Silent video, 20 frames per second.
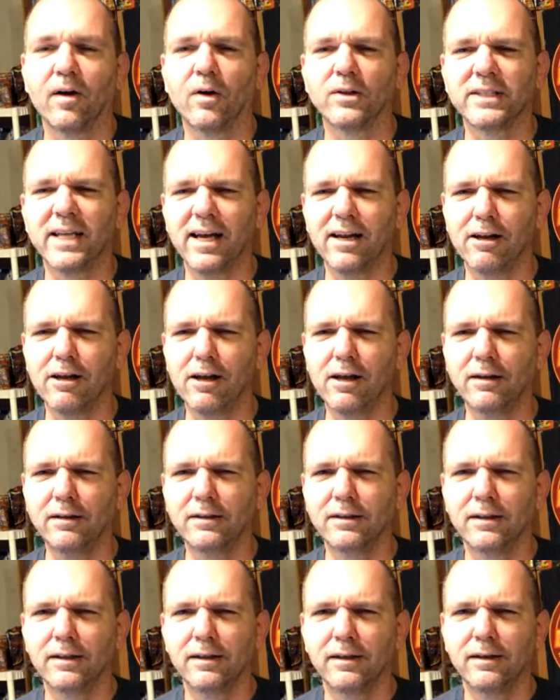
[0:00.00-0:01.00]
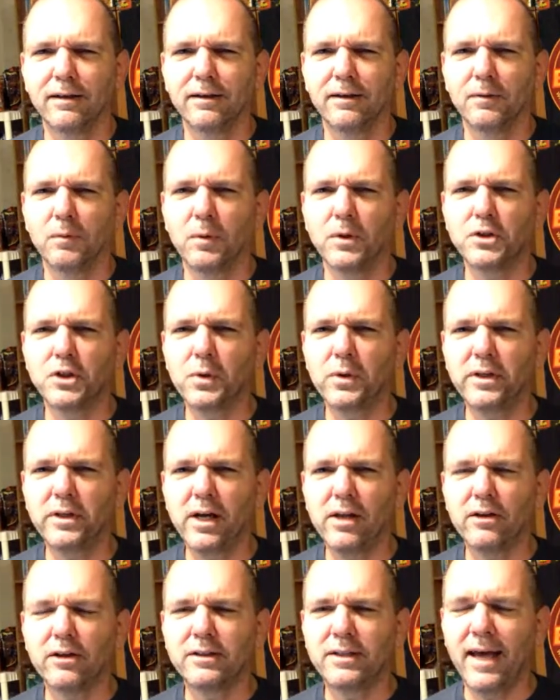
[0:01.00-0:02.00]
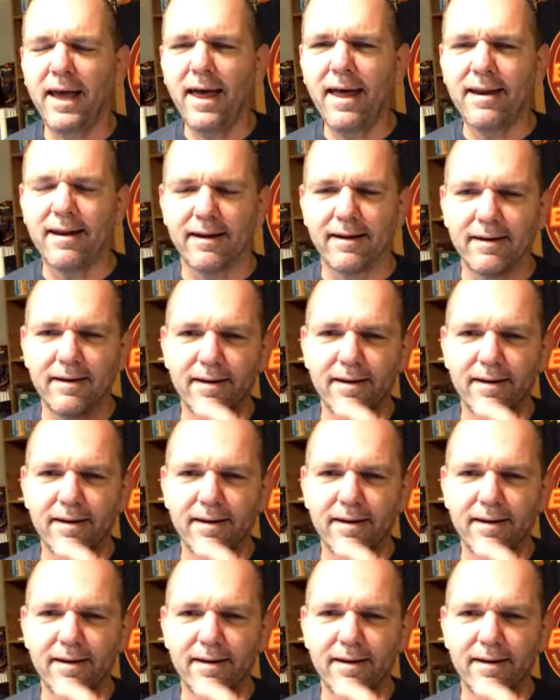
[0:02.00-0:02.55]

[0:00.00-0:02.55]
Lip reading: Oh, is that all? What'd you do with the other 10?